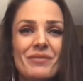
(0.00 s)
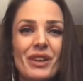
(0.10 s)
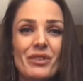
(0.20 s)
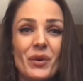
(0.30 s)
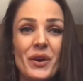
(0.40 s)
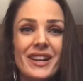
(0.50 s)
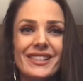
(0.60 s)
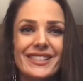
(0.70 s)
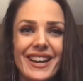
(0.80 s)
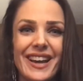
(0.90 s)
of
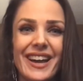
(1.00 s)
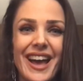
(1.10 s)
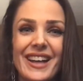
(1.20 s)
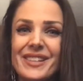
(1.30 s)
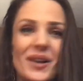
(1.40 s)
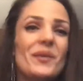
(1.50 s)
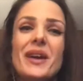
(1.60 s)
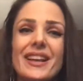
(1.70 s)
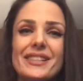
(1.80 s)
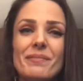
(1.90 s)
course, as
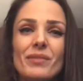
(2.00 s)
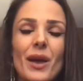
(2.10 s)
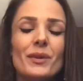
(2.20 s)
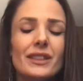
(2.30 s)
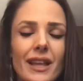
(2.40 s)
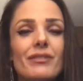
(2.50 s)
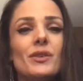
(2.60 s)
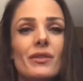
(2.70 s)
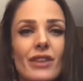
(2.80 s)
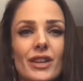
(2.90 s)
always, I would love
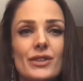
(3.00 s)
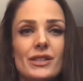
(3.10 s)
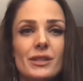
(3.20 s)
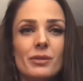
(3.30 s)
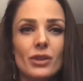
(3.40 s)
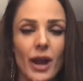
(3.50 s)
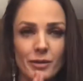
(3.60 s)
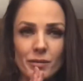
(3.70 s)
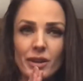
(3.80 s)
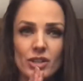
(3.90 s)
to invite you to
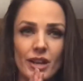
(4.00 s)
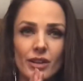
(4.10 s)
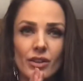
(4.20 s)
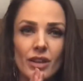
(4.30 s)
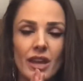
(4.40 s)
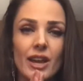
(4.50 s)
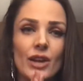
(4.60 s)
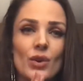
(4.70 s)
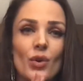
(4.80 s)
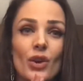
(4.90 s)
subscribe to my channel
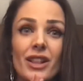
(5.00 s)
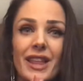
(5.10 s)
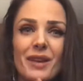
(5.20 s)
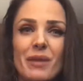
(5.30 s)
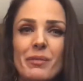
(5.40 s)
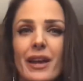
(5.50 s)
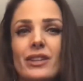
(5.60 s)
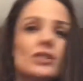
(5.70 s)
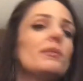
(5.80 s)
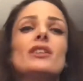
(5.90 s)
and or like my
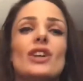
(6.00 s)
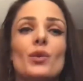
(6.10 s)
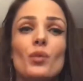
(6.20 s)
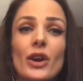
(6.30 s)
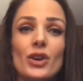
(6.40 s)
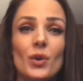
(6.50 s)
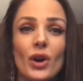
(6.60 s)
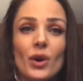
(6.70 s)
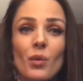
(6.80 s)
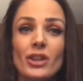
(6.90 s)
page, depending on where you
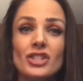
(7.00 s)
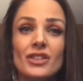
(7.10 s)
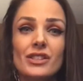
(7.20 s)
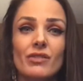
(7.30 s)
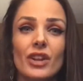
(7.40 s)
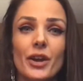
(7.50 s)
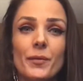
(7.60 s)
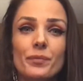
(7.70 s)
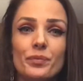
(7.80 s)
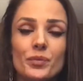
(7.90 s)
are watching this
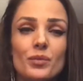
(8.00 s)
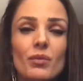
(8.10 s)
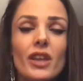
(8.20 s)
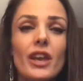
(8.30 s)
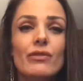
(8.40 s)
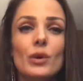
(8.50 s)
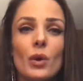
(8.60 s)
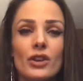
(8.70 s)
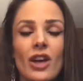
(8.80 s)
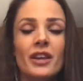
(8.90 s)
video. If you
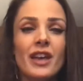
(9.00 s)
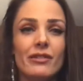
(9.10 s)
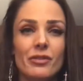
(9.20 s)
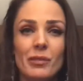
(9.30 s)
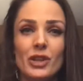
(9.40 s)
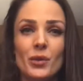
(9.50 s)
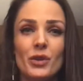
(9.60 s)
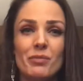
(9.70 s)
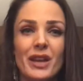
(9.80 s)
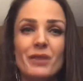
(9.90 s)
are not yet familiar
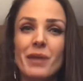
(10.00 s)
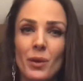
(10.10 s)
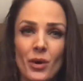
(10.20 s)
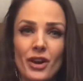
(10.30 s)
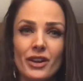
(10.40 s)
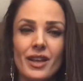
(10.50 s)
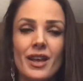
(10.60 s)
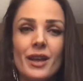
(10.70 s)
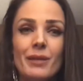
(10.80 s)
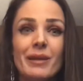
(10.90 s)
with me and my work,
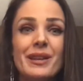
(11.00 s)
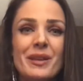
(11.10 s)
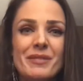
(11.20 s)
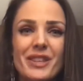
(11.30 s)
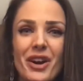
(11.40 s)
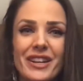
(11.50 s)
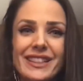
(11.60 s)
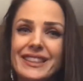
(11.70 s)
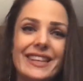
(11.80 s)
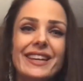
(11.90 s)
my name is
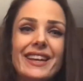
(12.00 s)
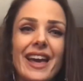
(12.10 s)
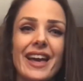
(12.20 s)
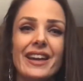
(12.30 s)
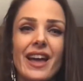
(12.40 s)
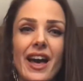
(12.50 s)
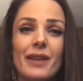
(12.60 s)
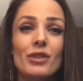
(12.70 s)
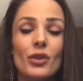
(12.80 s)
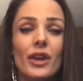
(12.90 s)
Arden Lee, and I
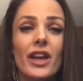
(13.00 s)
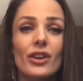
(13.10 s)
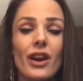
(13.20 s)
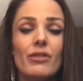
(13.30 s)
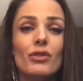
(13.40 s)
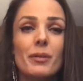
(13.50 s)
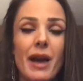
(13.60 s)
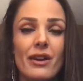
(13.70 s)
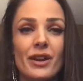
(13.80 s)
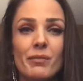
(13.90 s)
am the creator of the
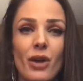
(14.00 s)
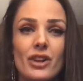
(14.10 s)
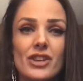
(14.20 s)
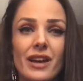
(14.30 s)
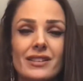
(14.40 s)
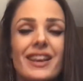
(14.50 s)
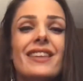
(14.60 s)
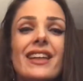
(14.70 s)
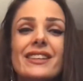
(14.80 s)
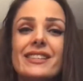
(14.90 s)
Re-Patterning Project.
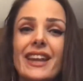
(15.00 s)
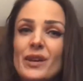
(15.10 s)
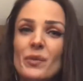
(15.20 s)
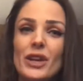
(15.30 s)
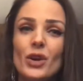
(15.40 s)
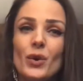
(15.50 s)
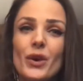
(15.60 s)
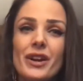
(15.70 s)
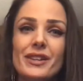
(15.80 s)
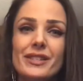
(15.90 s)
That is an 8-week
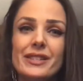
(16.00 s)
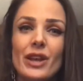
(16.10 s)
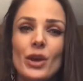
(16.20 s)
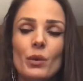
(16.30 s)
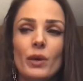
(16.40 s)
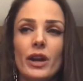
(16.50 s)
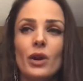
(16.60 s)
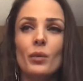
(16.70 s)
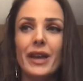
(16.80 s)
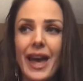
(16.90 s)
course
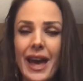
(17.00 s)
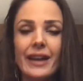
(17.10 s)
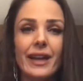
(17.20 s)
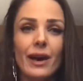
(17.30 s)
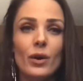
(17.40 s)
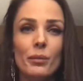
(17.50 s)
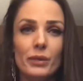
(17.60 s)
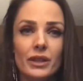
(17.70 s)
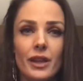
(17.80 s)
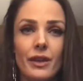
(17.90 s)
where we hack our
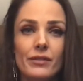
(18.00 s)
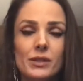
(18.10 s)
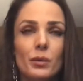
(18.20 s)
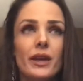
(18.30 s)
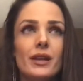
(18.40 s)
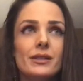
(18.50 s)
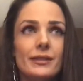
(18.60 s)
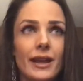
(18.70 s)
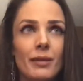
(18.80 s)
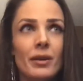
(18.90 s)
beliefs. We
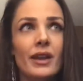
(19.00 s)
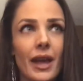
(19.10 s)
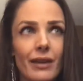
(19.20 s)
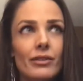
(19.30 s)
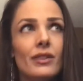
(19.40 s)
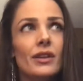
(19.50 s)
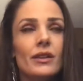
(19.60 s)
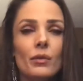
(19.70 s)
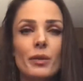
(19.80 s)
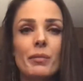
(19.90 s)
examine
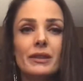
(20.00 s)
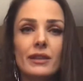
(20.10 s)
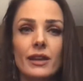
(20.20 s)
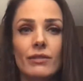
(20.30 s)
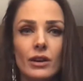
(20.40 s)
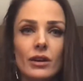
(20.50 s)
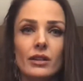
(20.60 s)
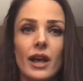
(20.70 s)
everything that we believe in our